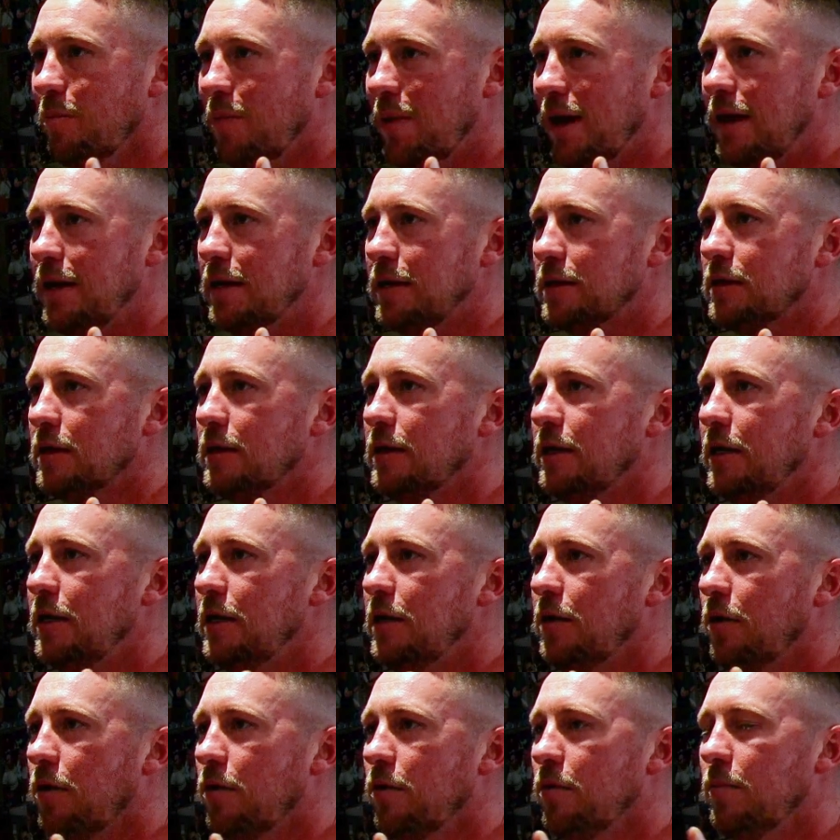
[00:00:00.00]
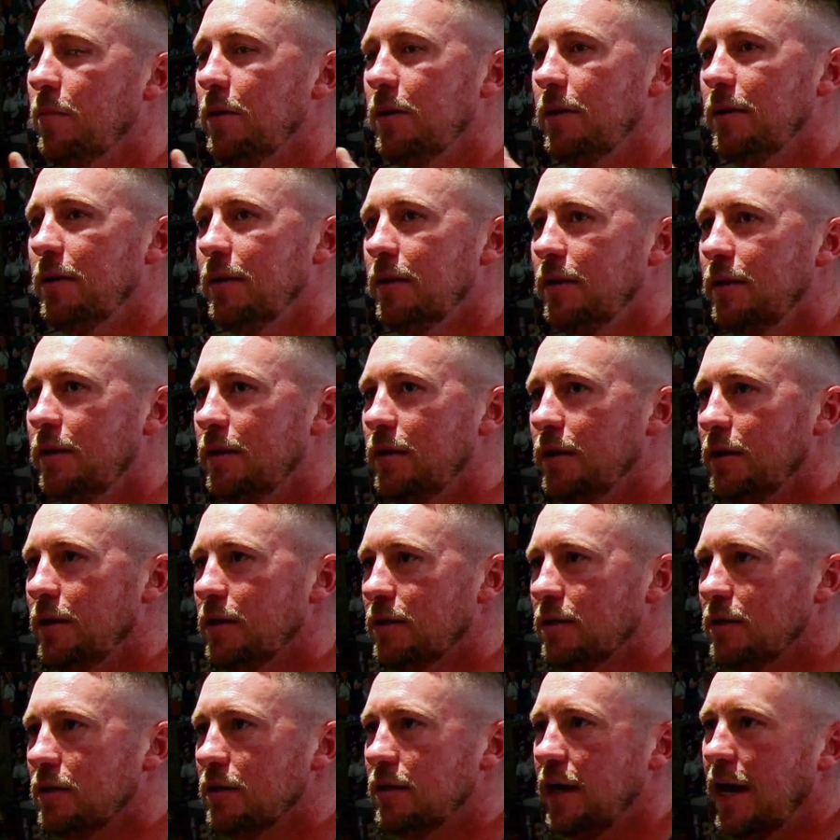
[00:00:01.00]
and Benny's at Lindholm, and
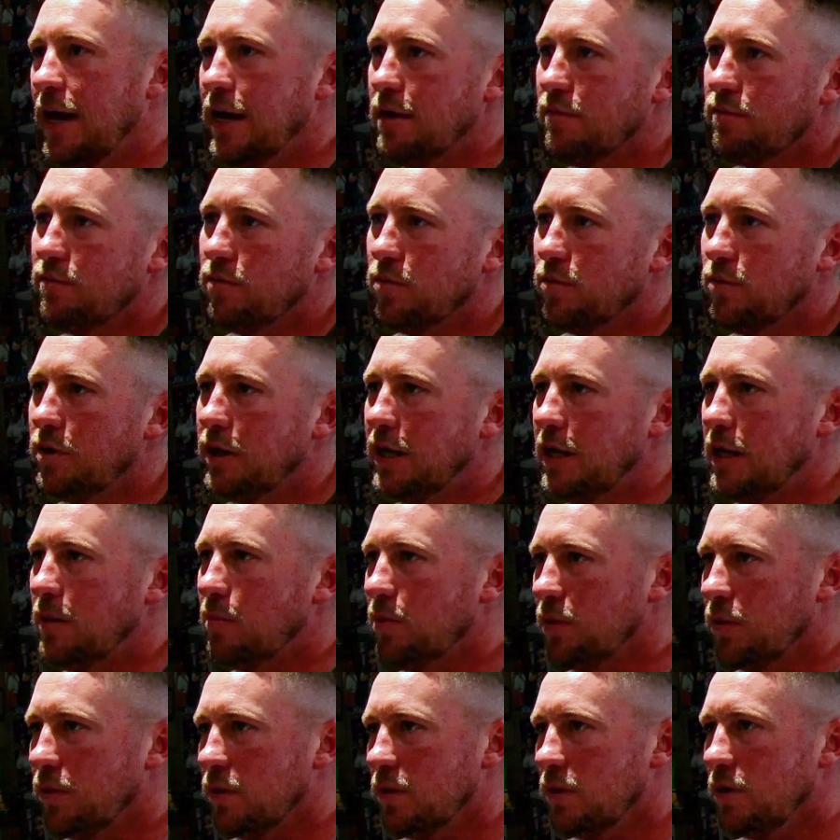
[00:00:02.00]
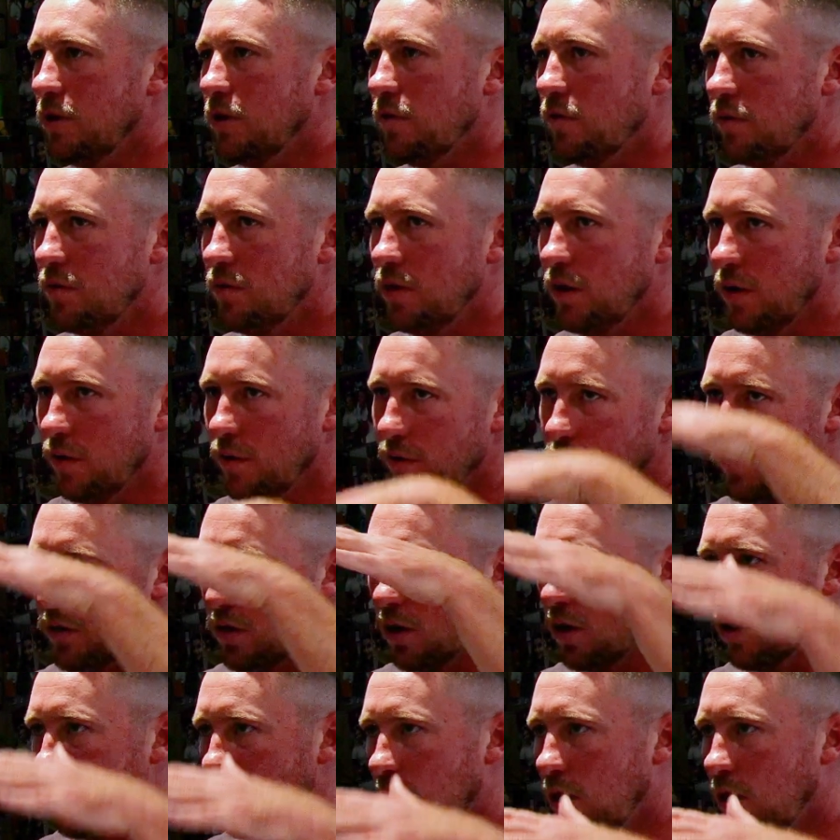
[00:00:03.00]
it's 8 foot deep, and you've got a